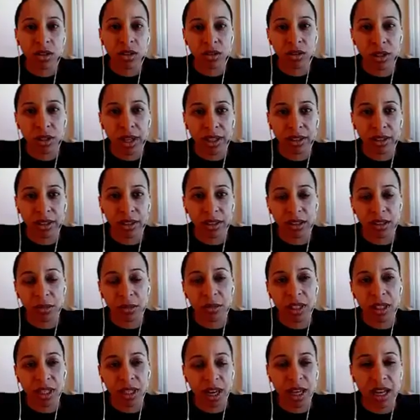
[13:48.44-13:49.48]
like,
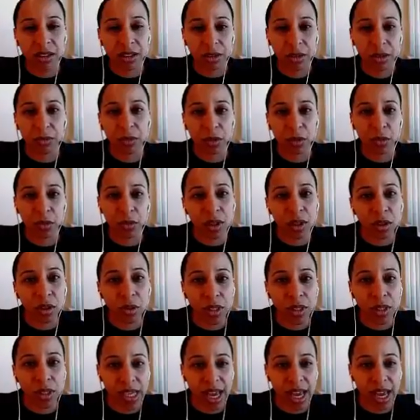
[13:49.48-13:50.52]
something that I learned from you
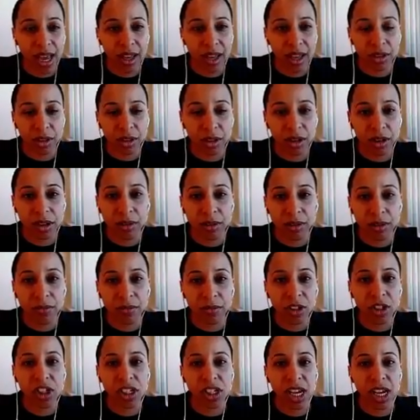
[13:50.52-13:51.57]
is that there's
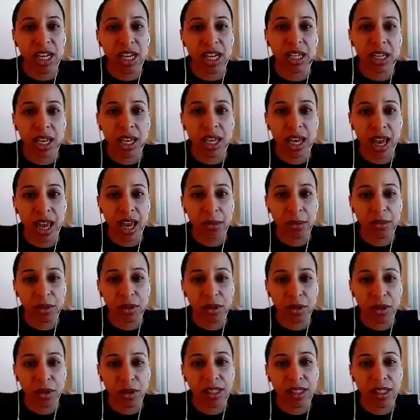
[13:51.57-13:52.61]
officiating camp.
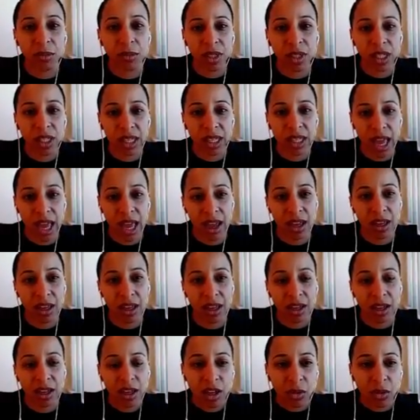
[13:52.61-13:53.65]
So that's something that
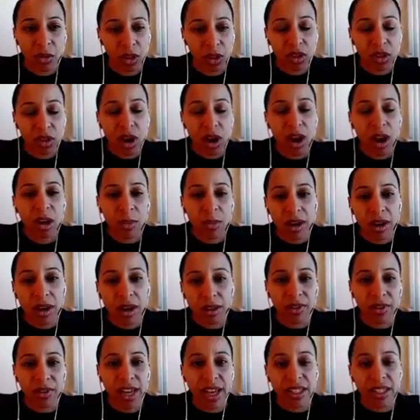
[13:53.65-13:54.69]
when you talk about
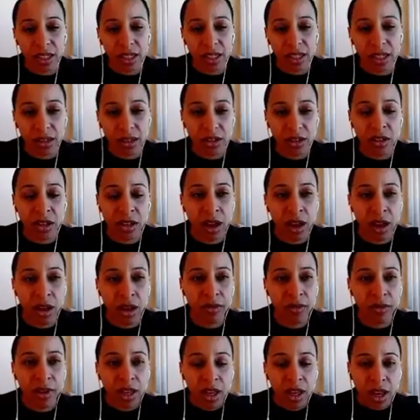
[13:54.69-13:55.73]
investing in
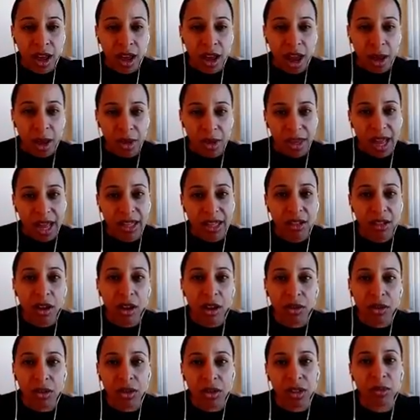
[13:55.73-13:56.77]
yourself, I mean, that's
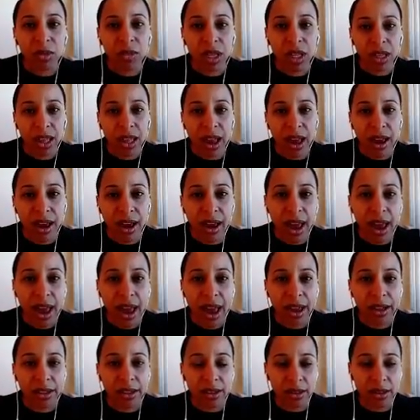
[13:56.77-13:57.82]
also something that,
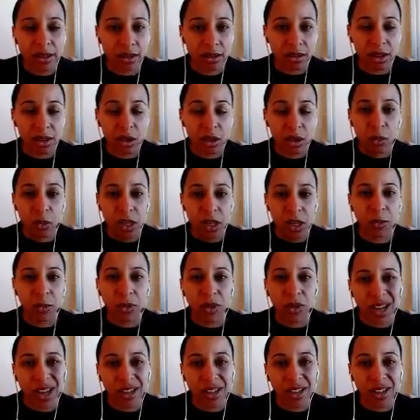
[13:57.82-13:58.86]
as,
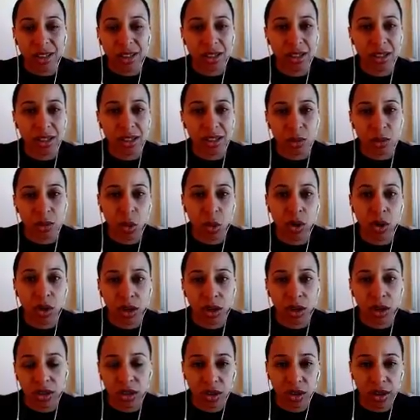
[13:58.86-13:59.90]
people, not just in
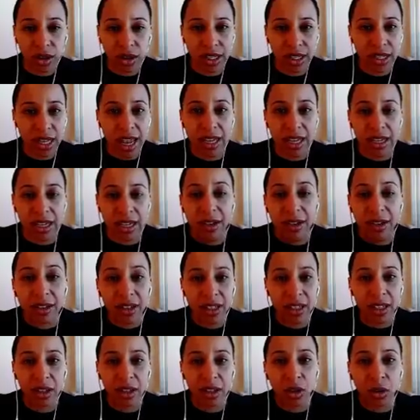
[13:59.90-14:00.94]
sports or it's in
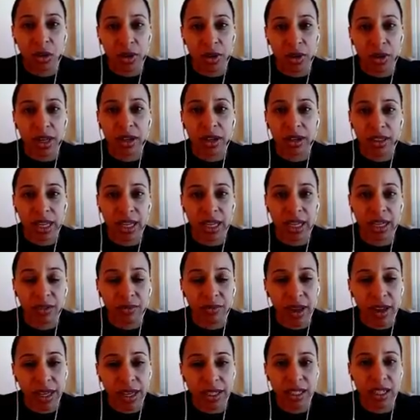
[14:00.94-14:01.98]
everything, careers, like
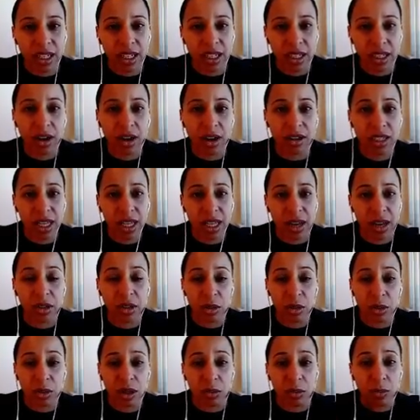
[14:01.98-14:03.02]
investing in ourselves
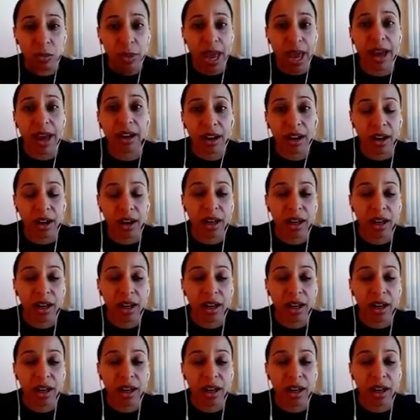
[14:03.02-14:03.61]
to be better